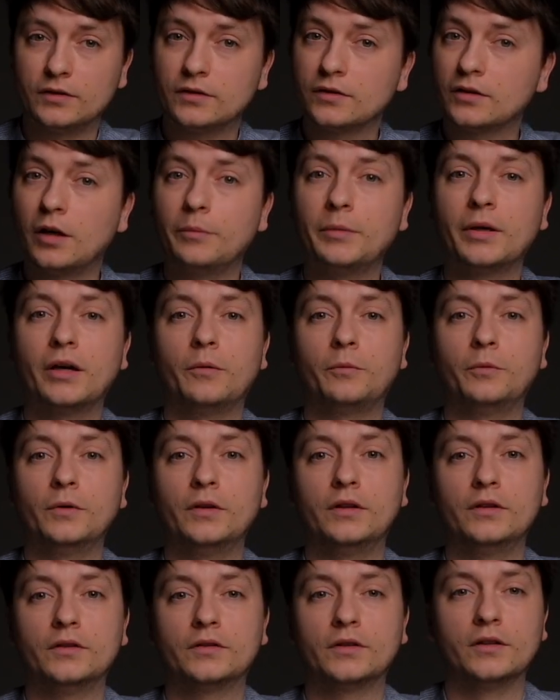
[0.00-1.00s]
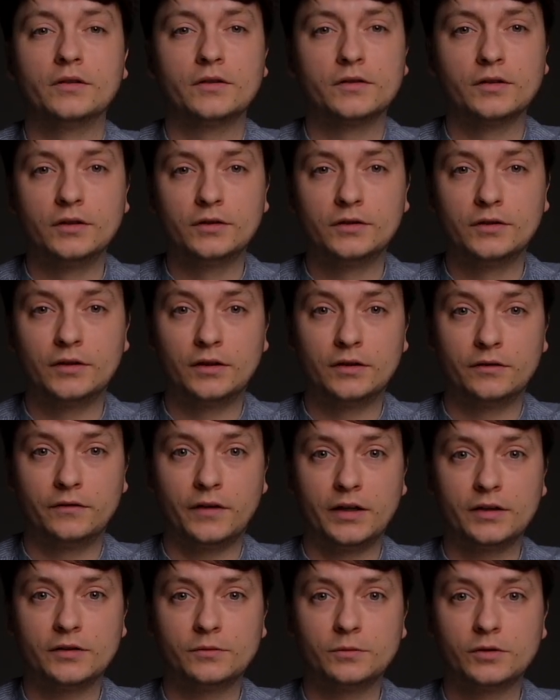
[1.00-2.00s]
coming up with this unsolicited
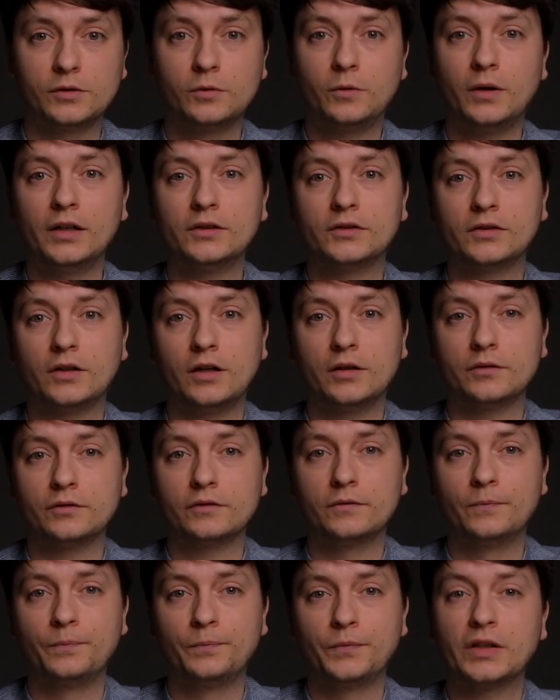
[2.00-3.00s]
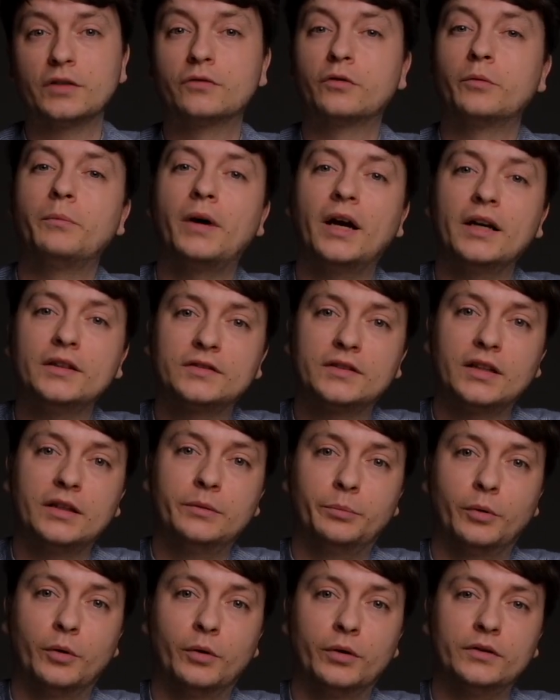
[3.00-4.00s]
advice was quite tough, as from my
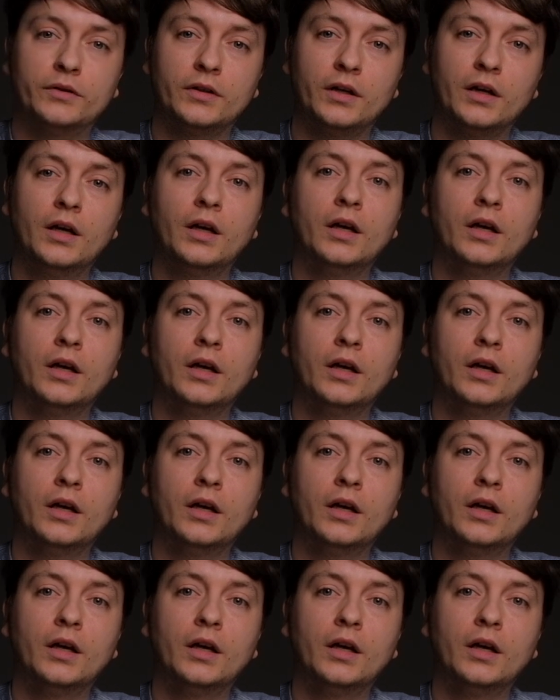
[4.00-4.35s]
standpoint,